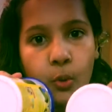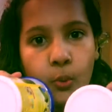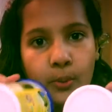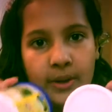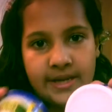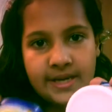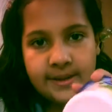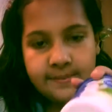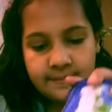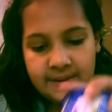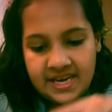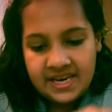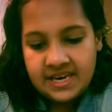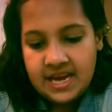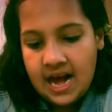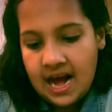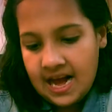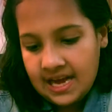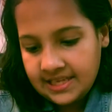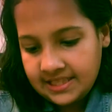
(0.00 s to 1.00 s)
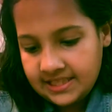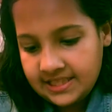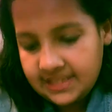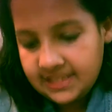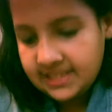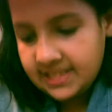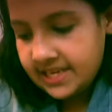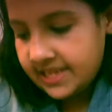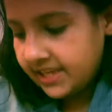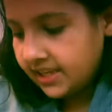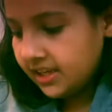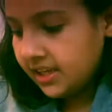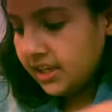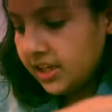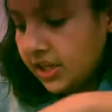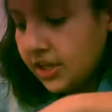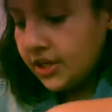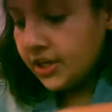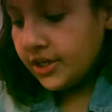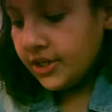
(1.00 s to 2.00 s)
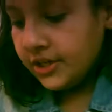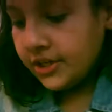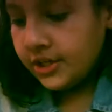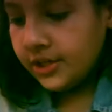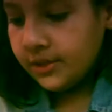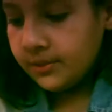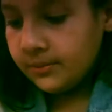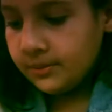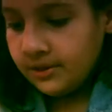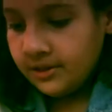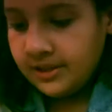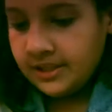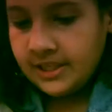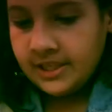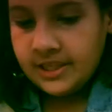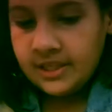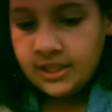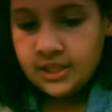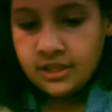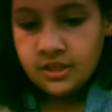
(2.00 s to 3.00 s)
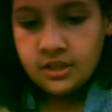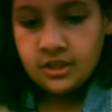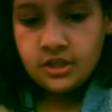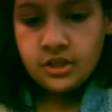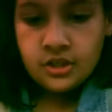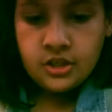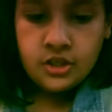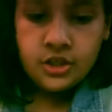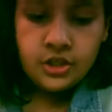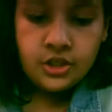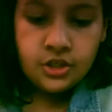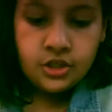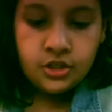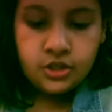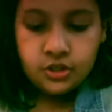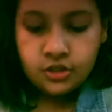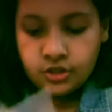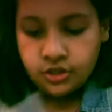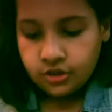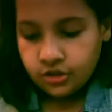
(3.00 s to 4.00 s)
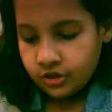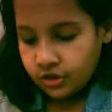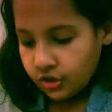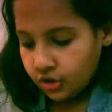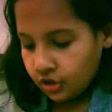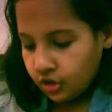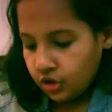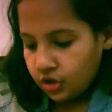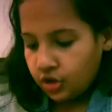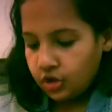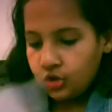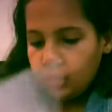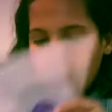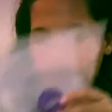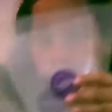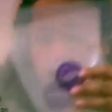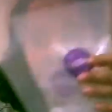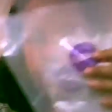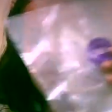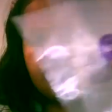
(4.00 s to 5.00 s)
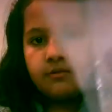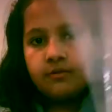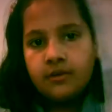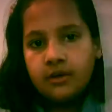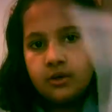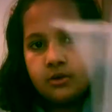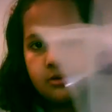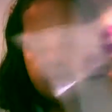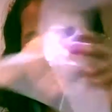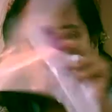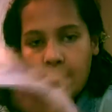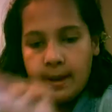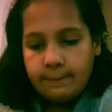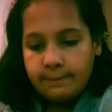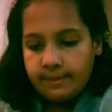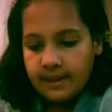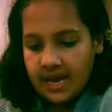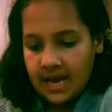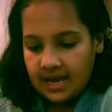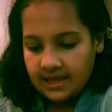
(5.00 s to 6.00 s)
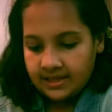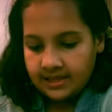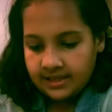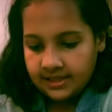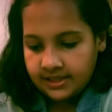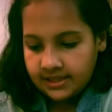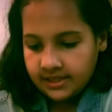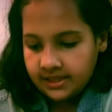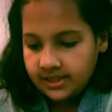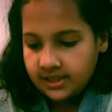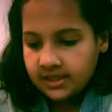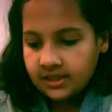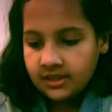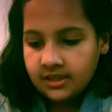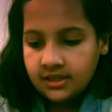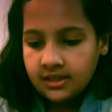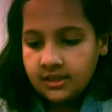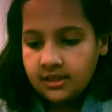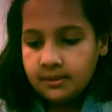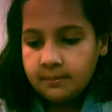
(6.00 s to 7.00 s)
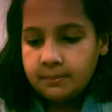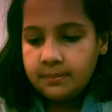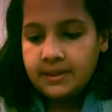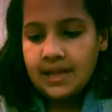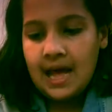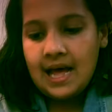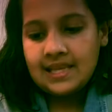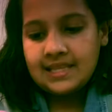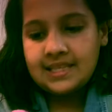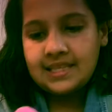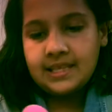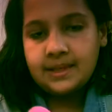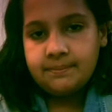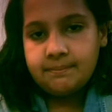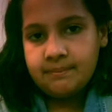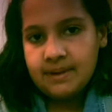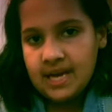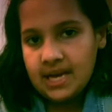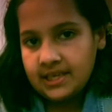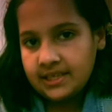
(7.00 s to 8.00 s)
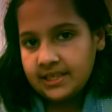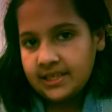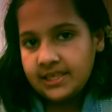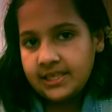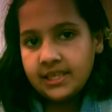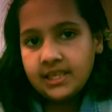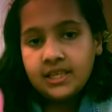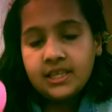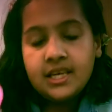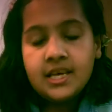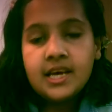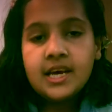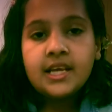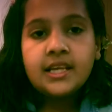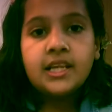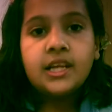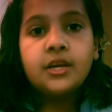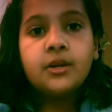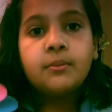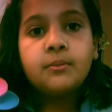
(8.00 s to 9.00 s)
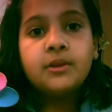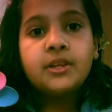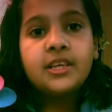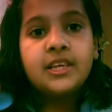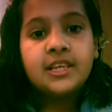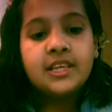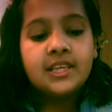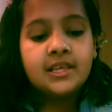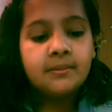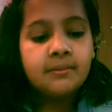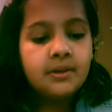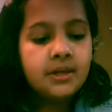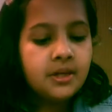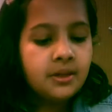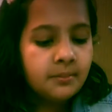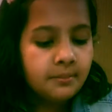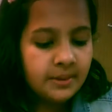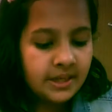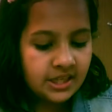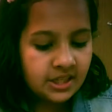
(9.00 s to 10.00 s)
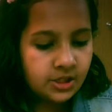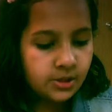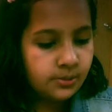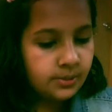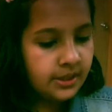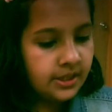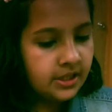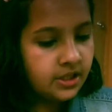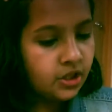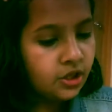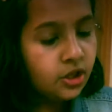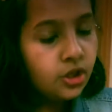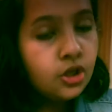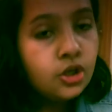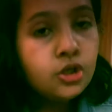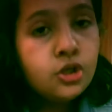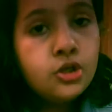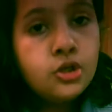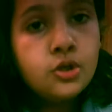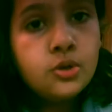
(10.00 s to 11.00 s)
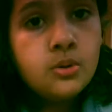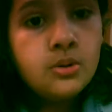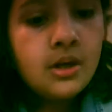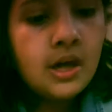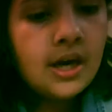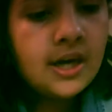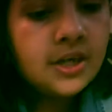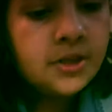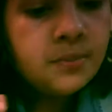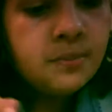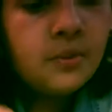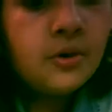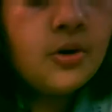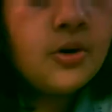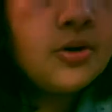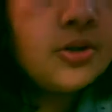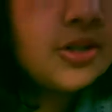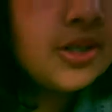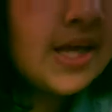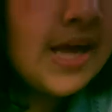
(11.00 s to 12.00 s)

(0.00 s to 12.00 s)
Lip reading: ready-made icing. You will need 2 of those baggies, plastic baggies. Then you will need something to mix with, 2 large bowls,